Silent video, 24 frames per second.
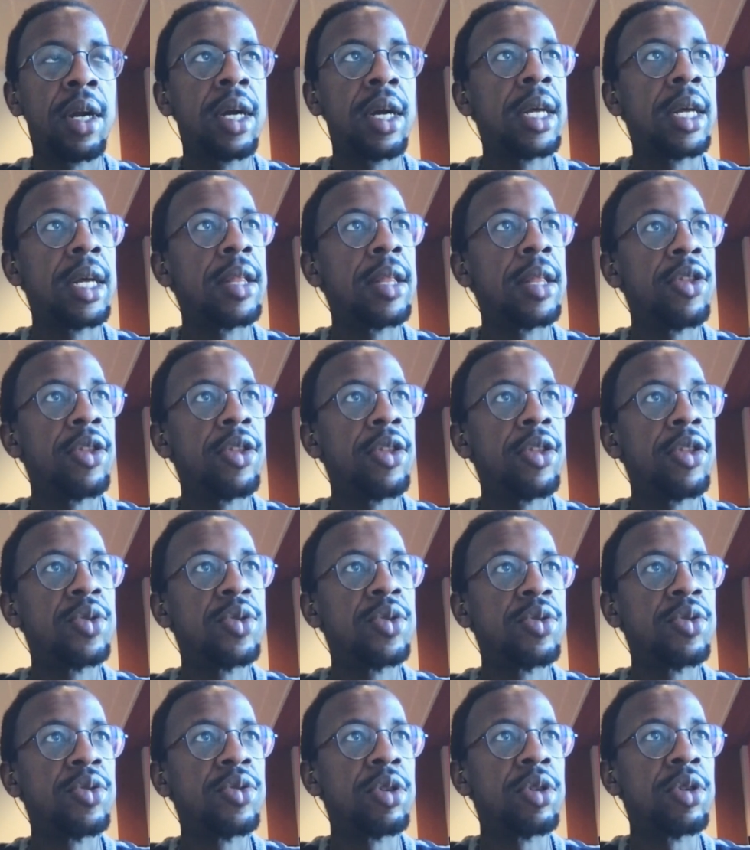those who
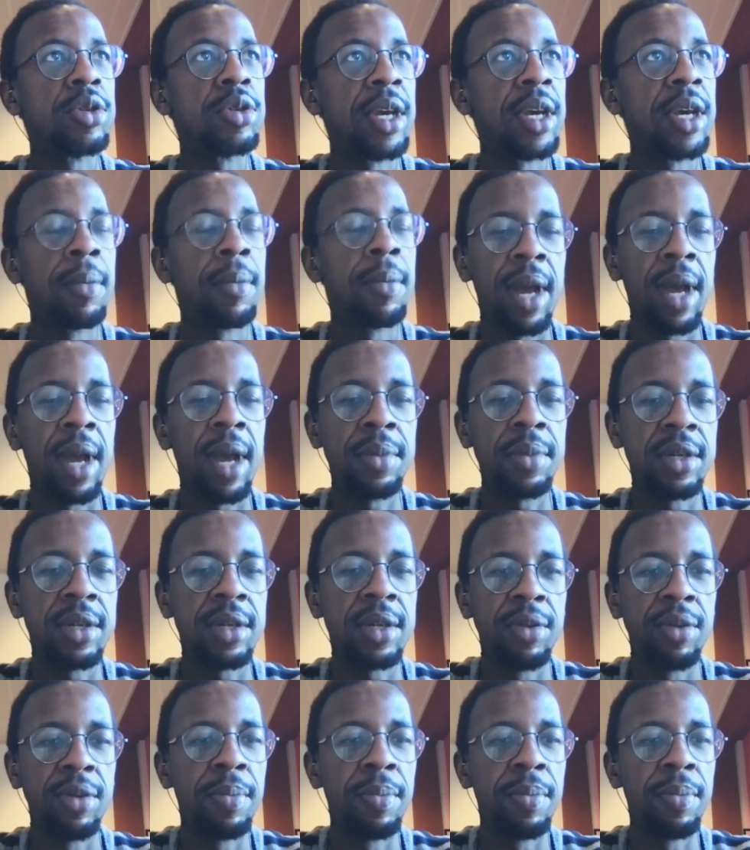are being mapped
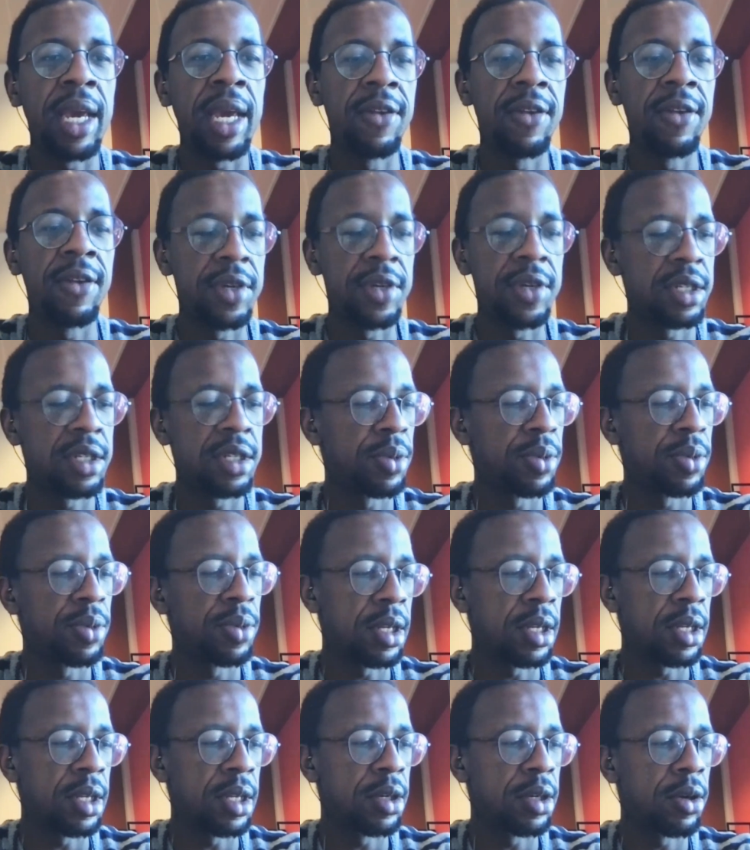remain invisible
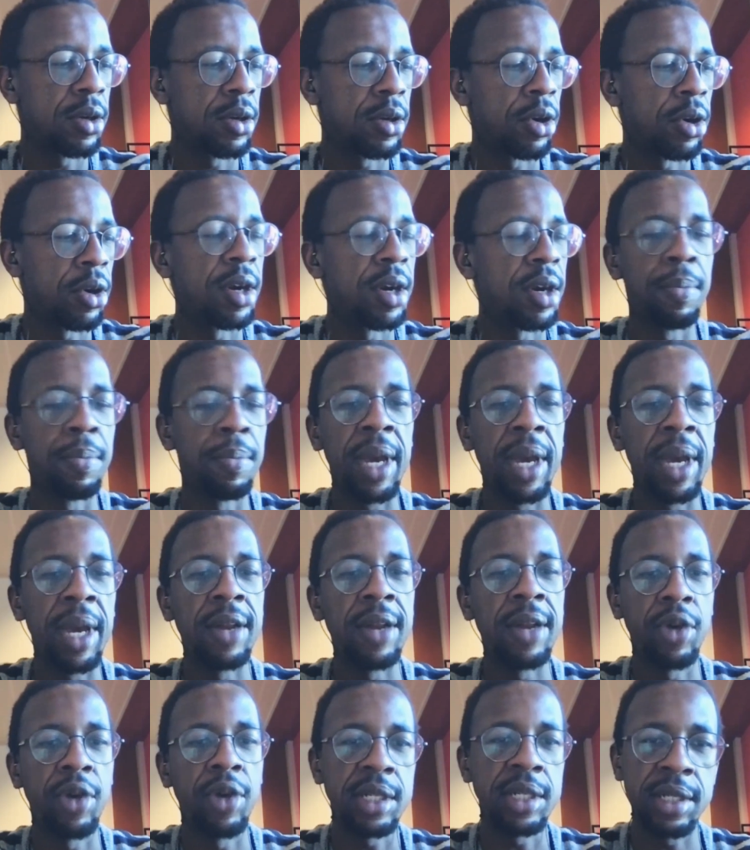or remain
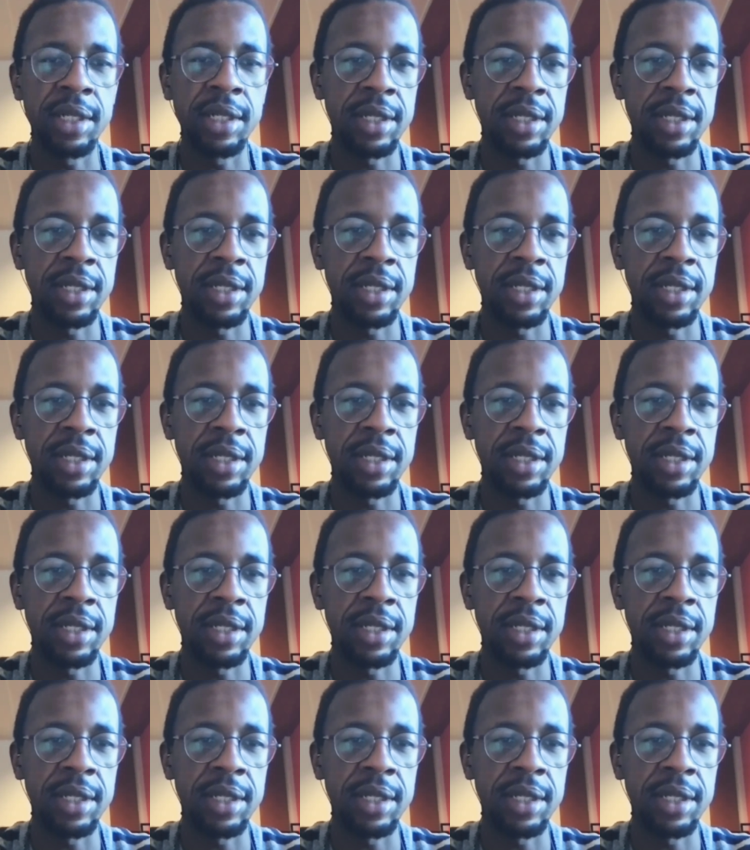voiceless